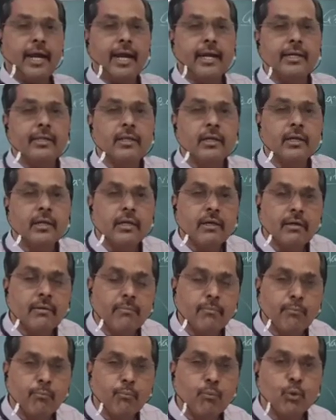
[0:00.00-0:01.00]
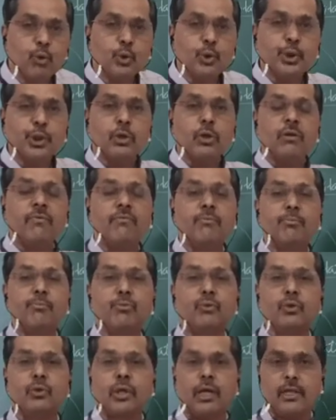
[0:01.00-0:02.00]
and the motion of
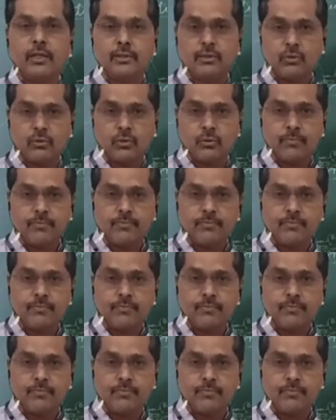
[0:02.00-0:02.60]
moon also.